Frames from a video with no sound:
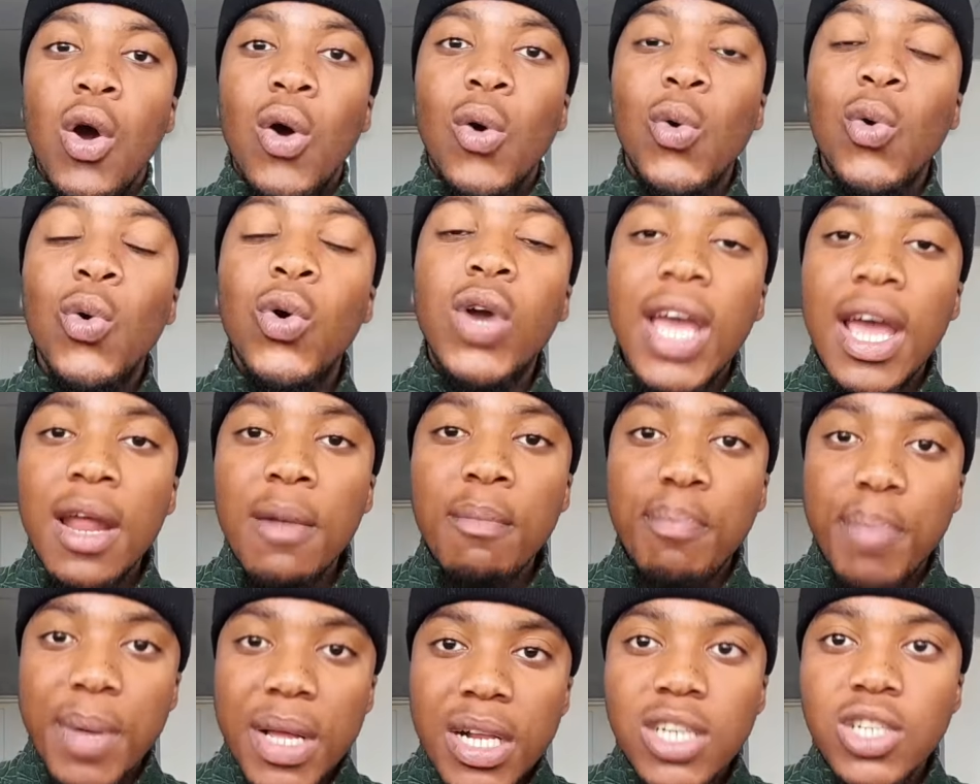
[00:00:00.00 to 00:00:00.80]
Who
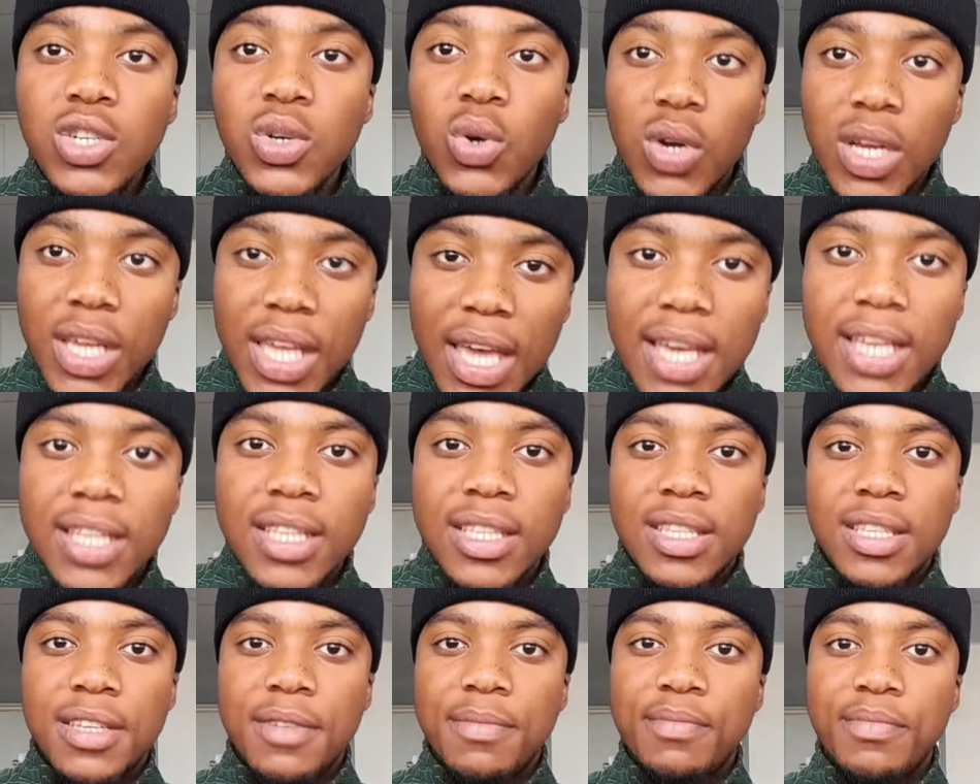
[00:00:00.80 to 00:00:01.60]
can build your
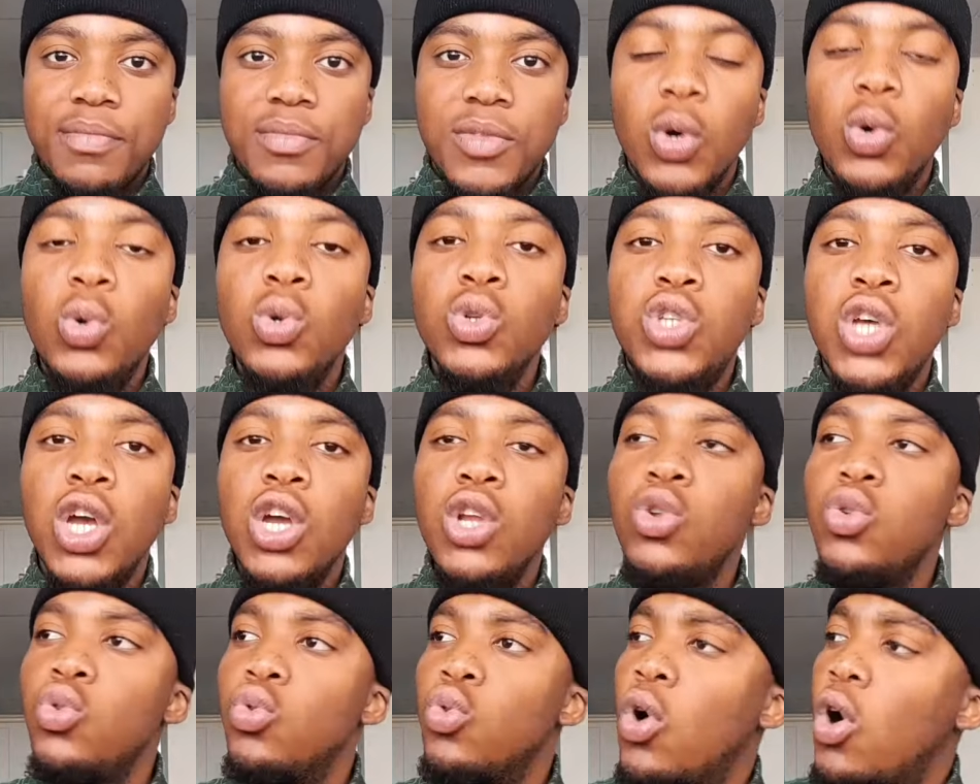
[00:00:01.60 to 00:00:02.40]
gate? They will
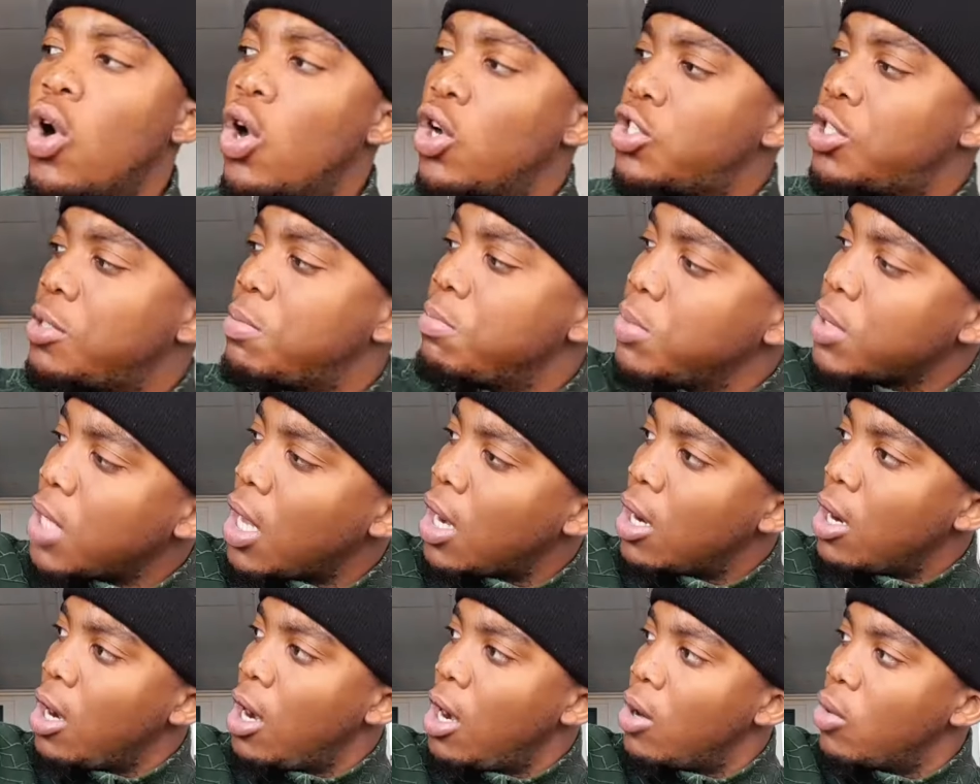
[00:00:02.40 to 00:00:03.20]
tell you, oh, it's
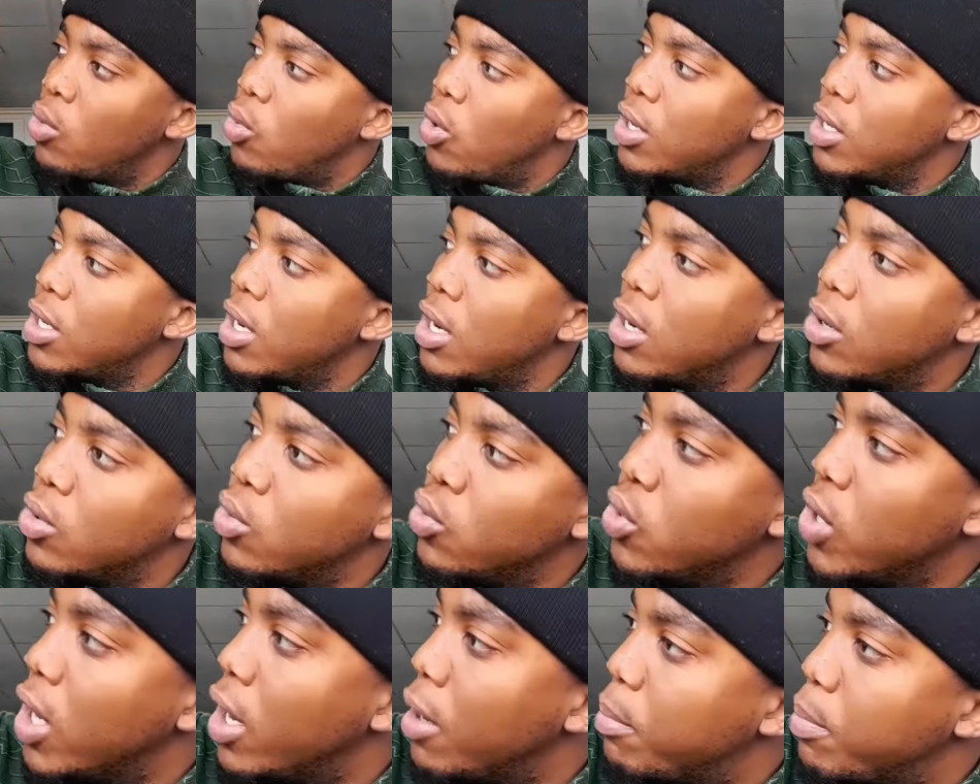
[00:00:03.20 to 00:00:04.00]
Nangangwa
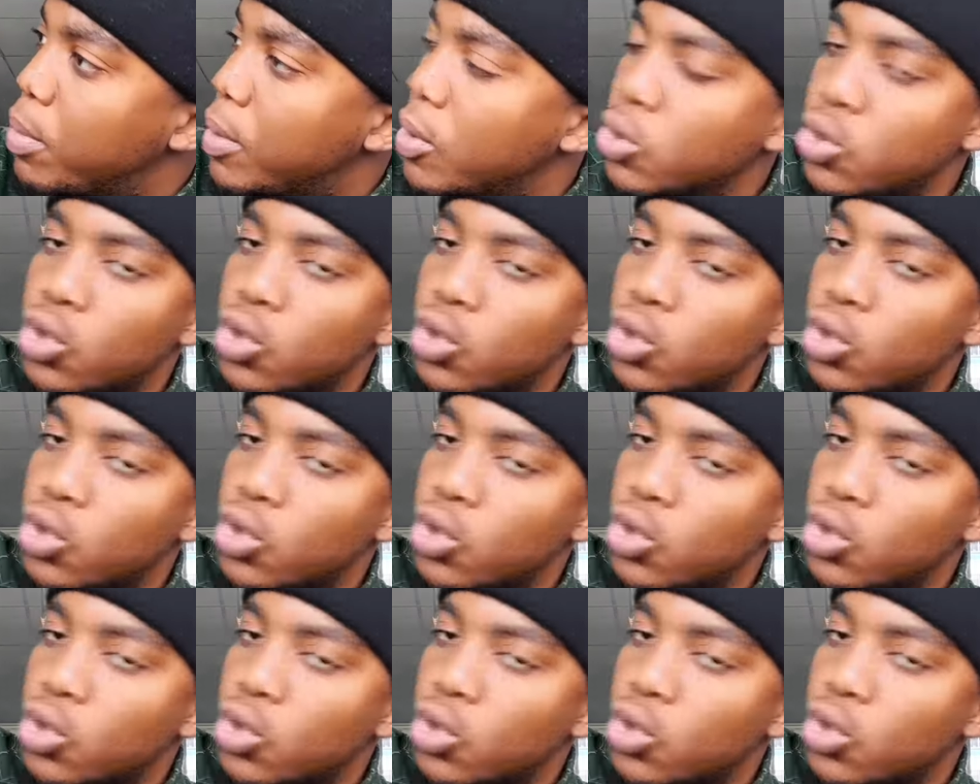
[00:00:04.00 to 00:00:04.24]
Nangulap.